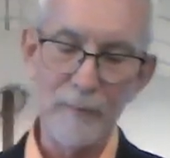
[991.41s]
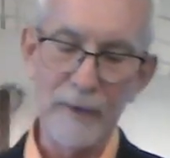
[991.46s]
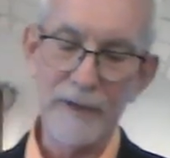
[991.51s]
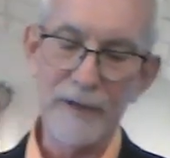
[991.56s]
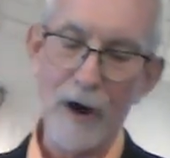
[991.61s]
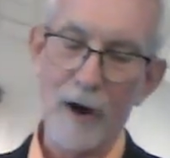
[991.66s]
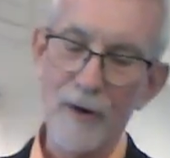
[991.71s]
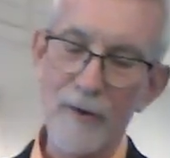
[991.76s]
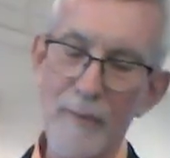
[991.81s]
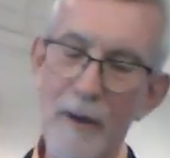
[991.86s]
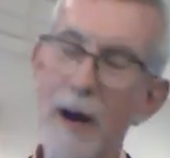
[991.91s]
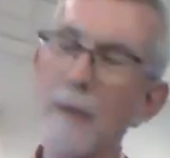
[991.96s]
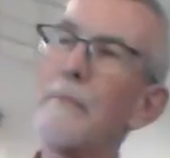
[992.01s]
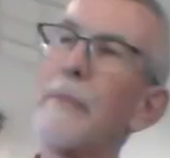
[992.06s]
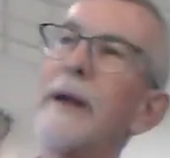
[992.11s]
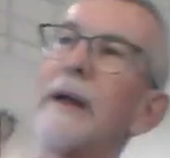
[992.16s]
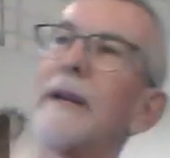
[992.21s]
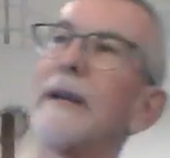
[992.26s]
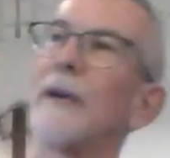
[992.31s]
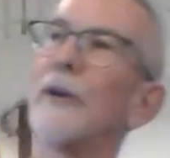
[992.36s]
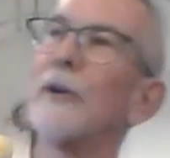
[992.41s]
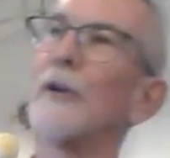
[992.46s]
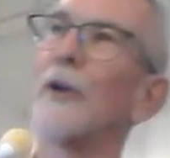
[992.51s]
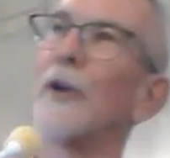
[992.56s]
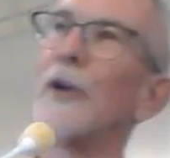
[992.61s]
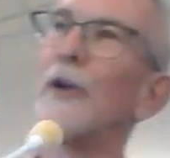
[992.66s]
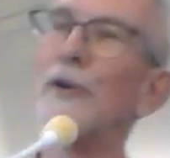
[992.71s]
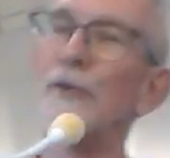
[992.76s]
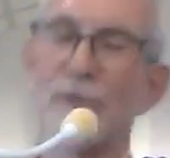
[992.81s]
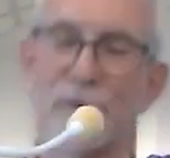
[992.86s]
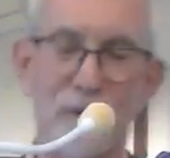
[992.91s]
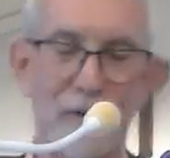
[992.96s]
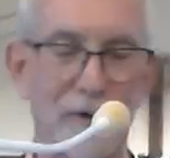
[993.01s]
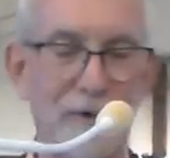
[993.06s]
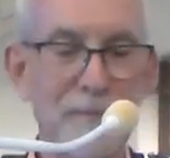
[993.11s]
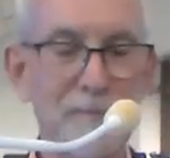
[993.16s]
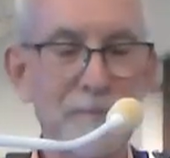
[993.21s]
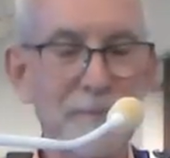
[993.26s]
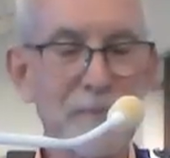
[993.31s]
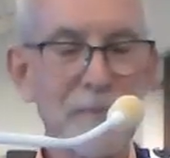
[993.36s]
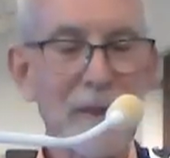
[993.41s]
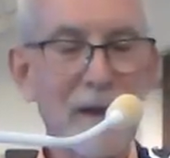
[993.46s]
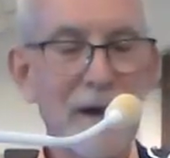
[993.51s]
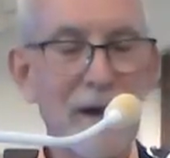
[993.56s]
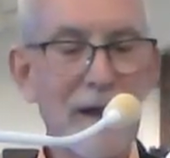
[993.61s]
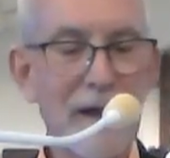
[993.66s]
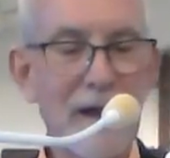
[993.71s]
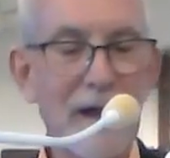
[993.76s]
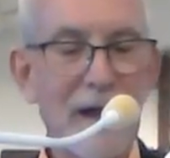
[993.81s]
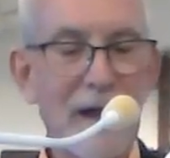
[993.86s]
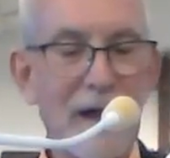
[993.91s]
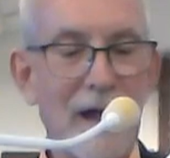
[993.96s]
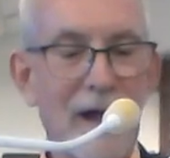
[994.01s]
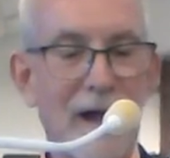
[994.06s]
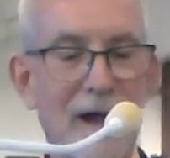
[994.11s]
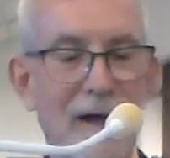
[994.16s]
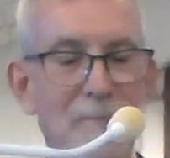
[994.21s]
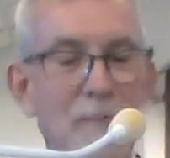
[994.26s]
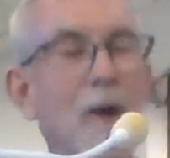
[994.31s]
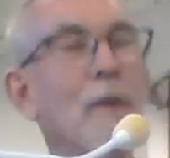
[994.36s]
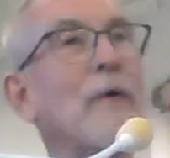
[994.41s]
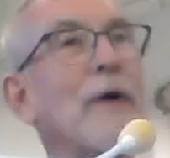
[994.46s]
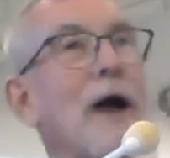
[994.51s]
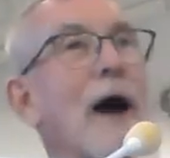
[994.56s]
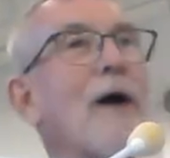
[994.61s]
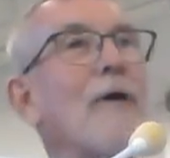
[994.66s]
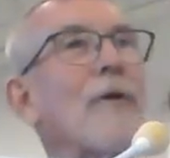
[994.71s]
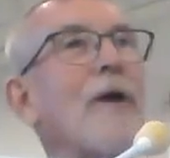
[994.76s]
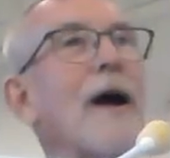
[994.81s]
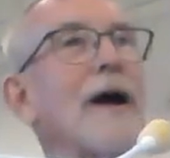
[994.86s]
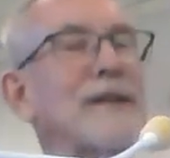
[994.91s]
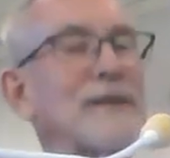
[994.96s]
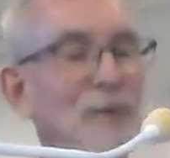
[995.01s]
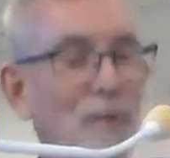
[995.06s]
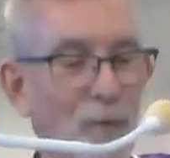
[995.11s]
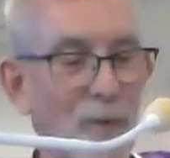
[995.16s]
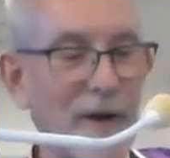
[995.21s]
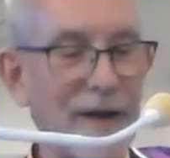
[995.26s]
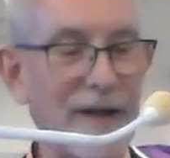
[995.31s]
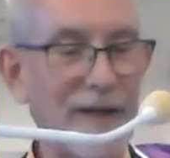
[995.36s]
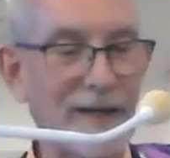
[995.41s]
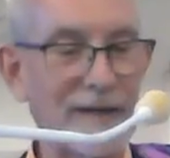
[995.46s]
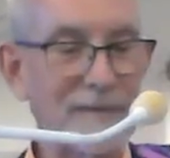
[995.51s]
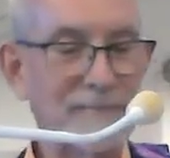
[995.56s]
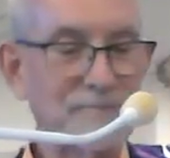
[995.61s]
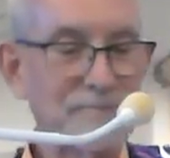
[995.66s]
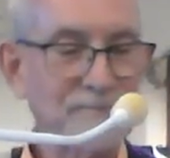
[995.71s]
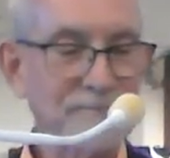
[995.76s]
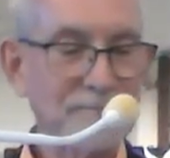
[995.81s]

We talk about being a good loser, uh, but we all like to win.